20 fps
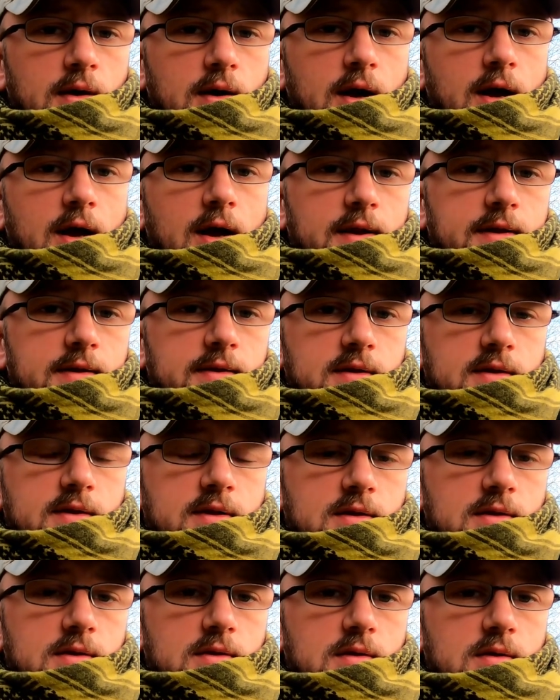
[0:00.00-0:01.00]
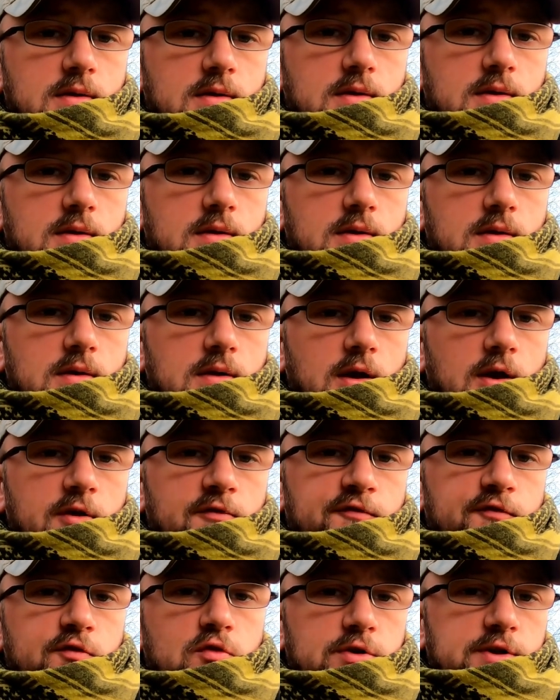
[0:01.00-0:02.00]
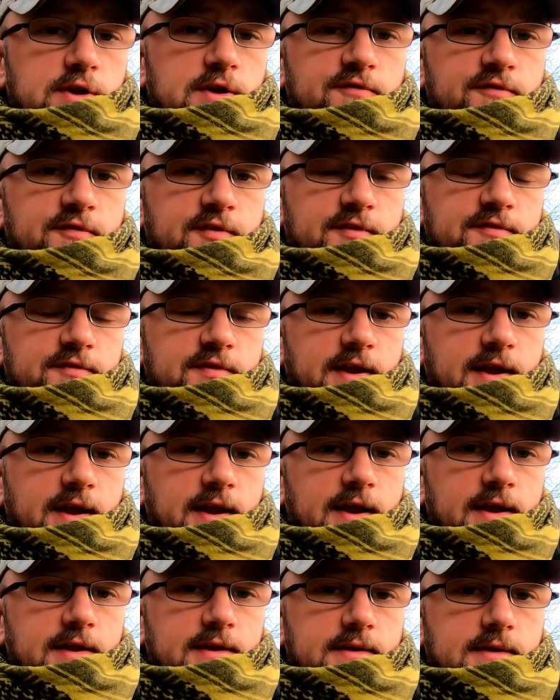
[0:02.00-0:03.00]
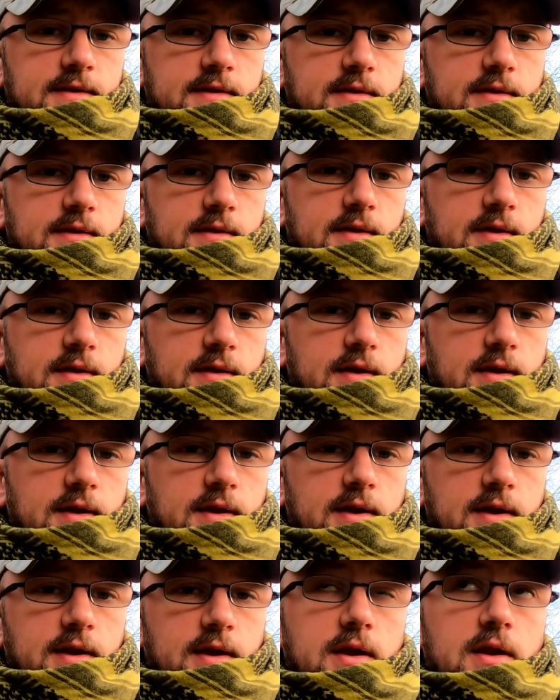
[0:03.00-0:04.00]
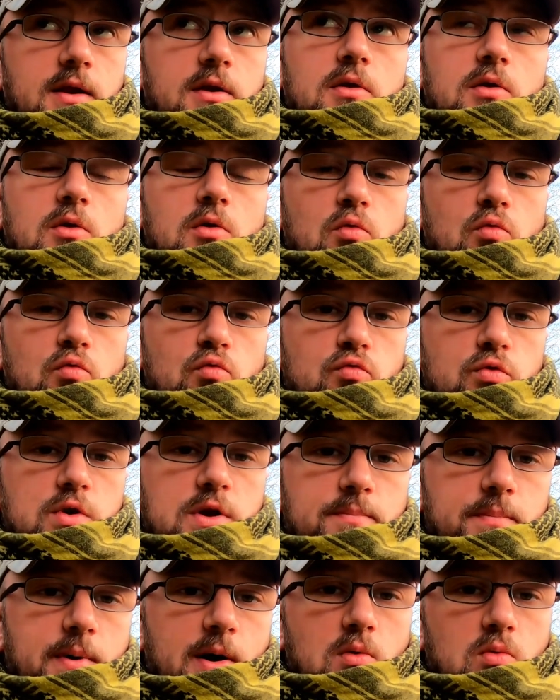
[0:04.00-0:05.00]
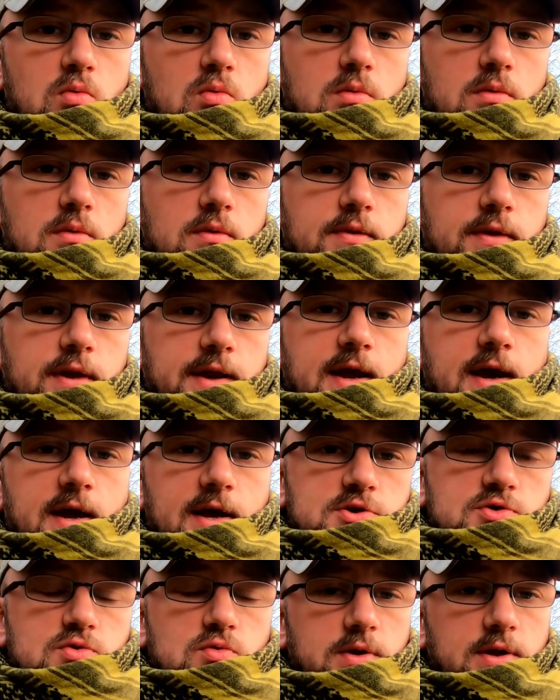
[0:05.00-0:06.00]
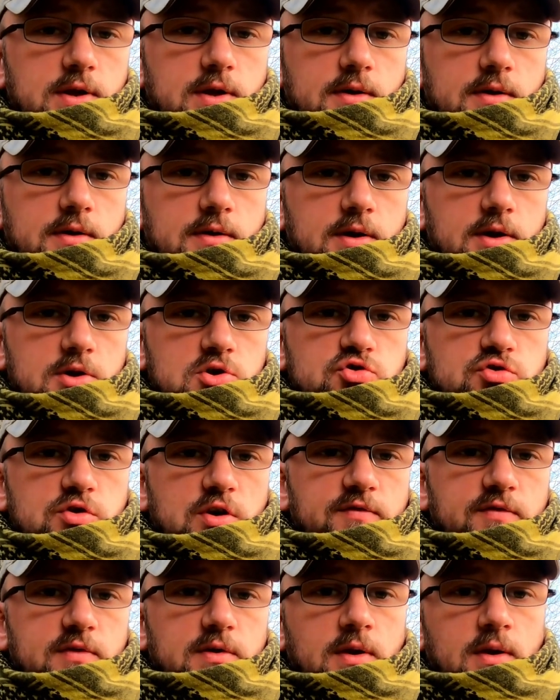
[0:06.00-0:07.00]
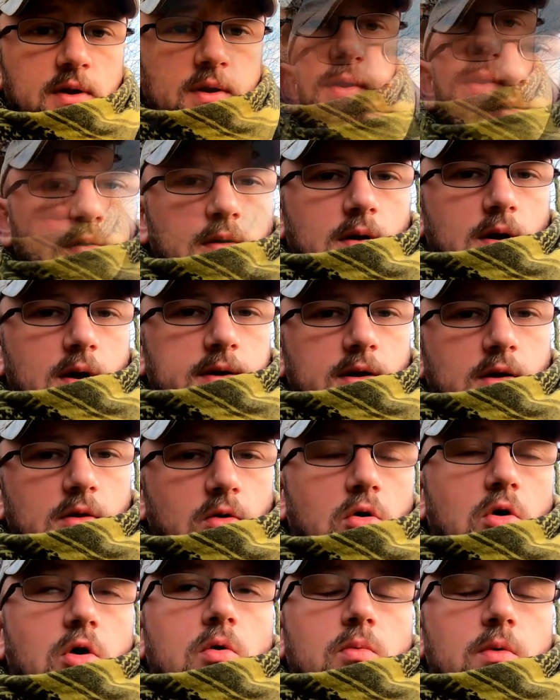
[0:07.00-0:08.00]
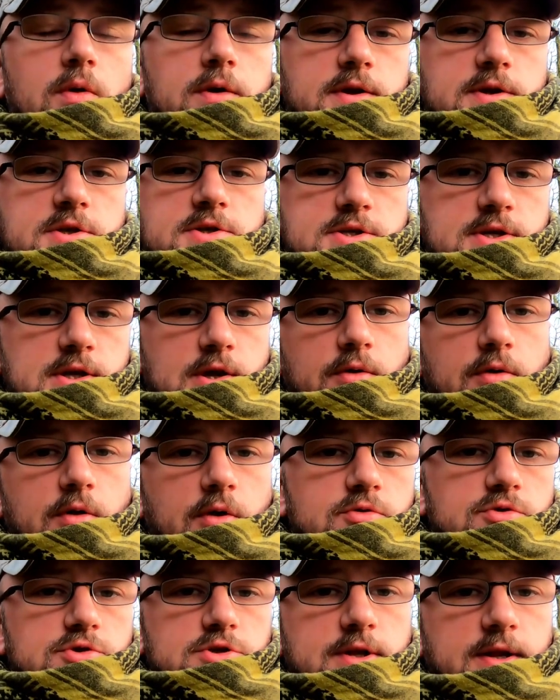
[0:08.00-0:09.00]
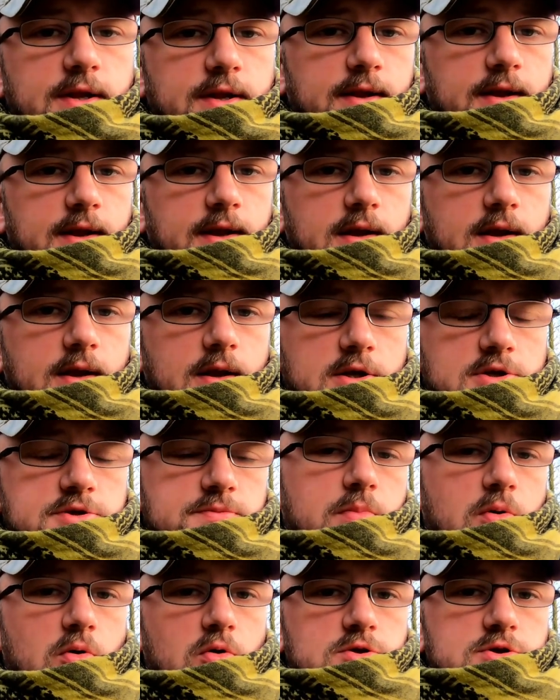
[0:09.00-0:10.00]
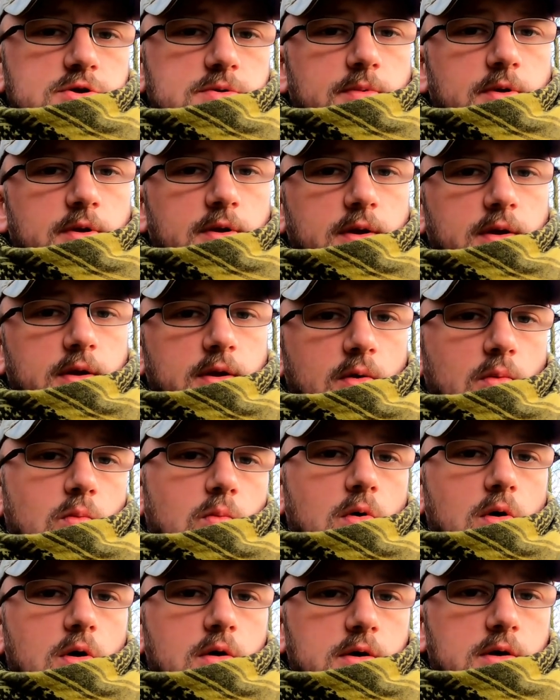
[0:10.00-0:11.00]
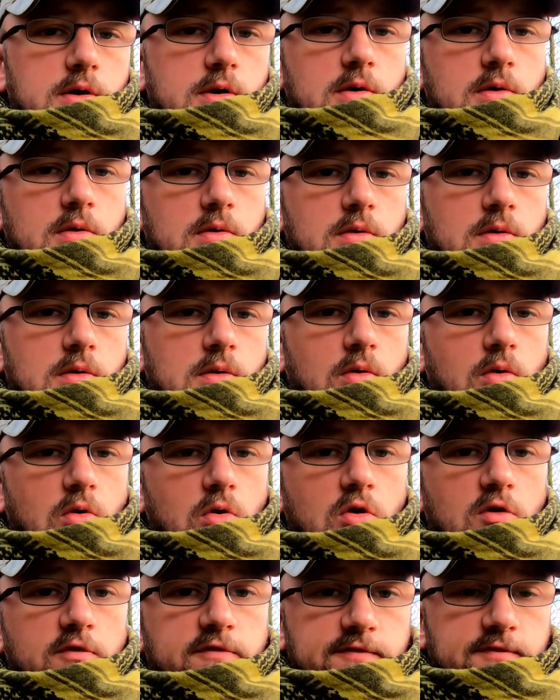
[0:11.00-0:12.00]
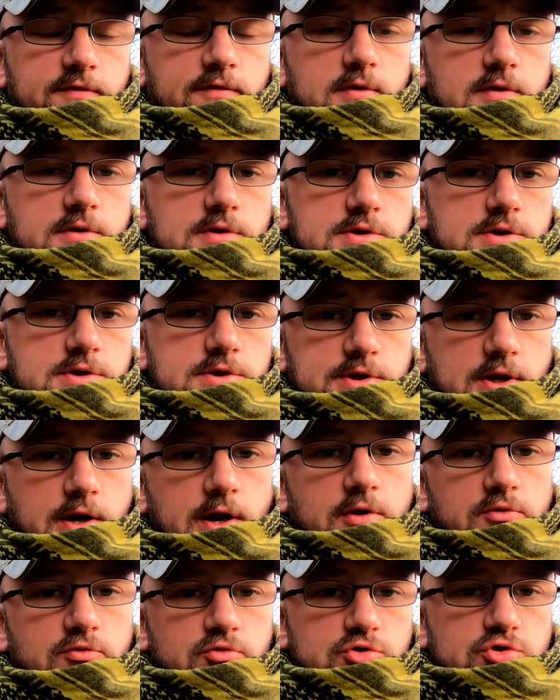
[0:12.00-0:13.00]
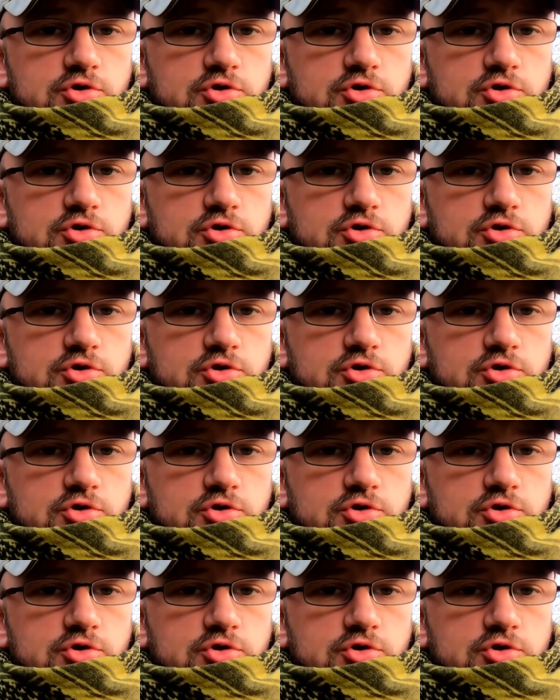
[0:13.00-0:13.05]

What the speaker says: And in 1458, he rebuilt the castle here at Strathaven, and a lot of what you see around you today is possibly the work of Sir Andrew